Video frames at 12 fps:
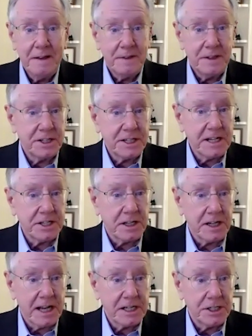The state's
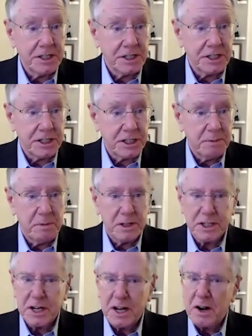election system
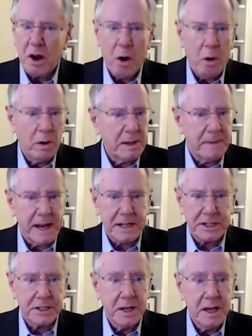was an unholy
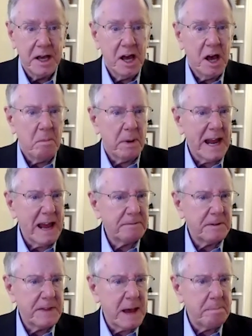mess, but
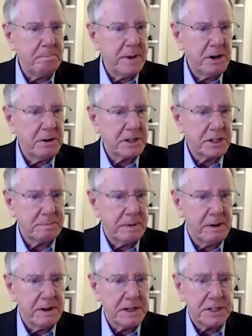after that bitter
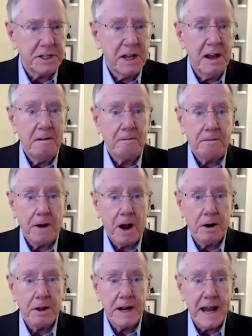experience,
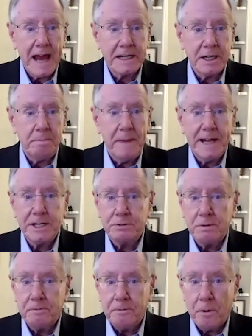Florida enacted
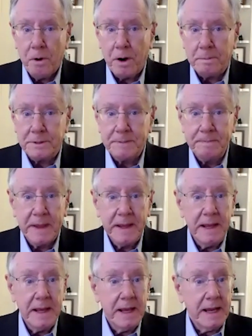major reforms.
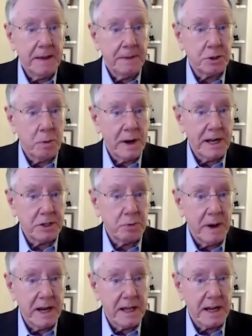In the
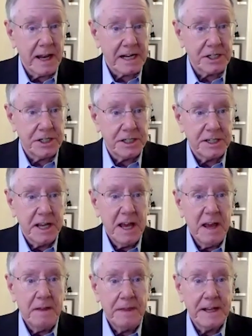2020 elections,
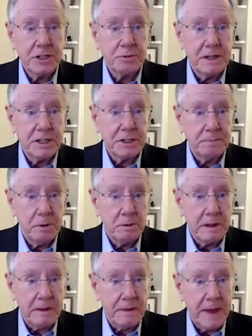things went
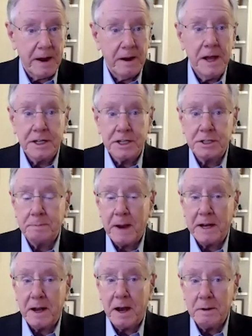smoothly there
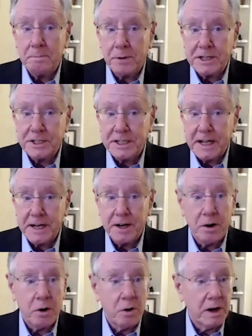despite
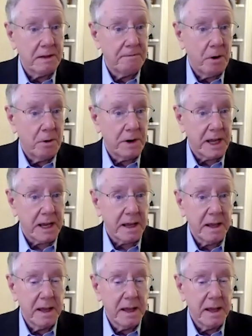unprecedented early voting.